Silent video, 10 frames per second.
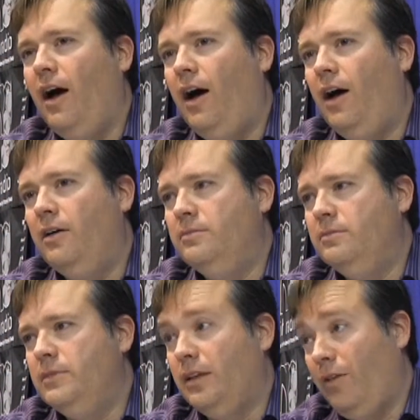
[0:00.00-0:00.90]

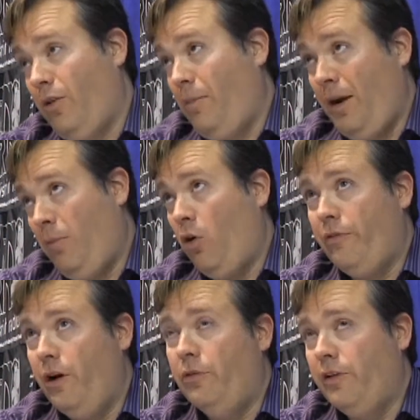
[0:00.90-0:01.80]
I'd love to write
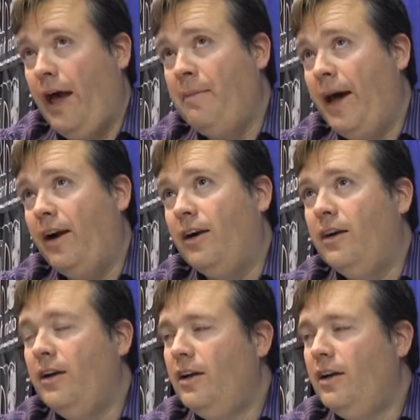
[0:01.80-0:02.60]
Metamorpho for that matter.